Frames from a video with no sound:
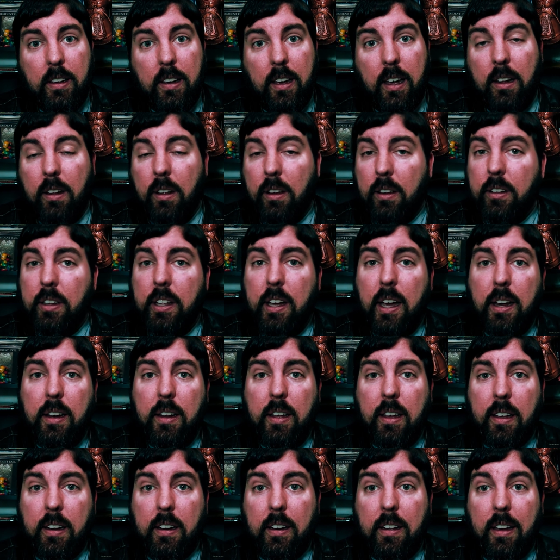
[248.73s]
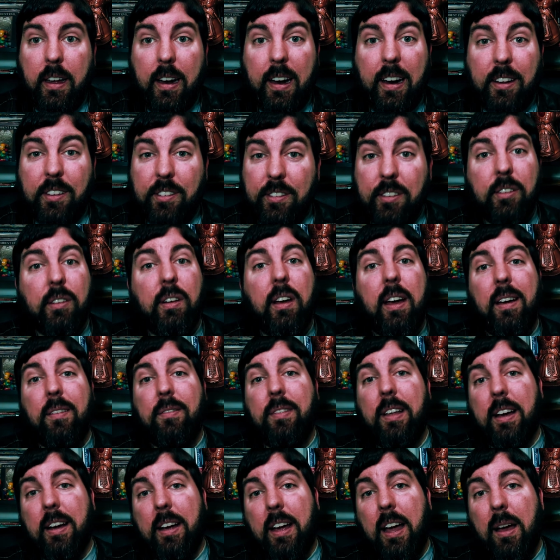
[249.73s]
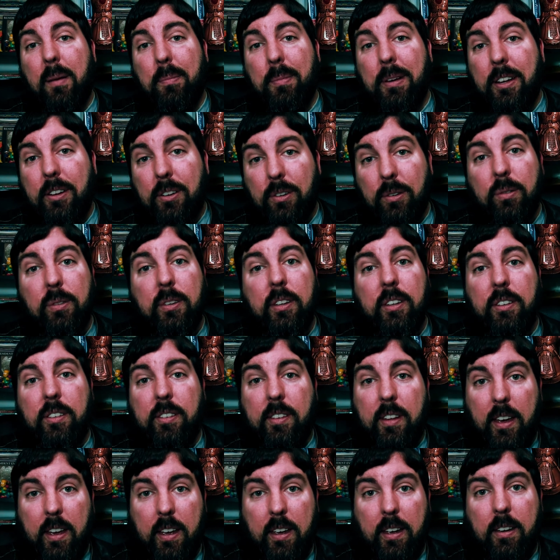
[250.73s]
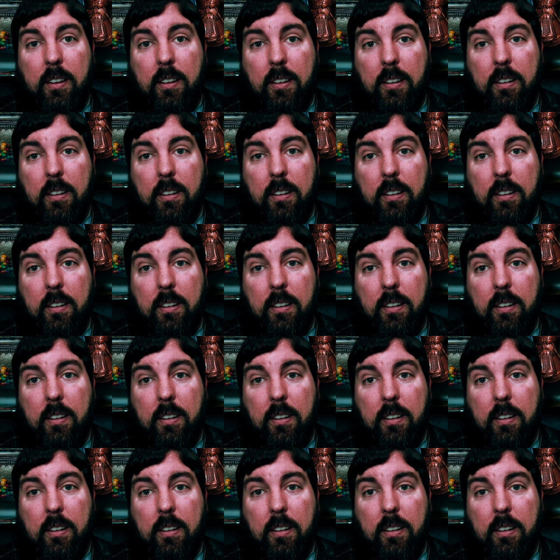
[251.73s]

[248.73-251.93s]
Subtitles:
And luckily I did, and I still have that copy to this day.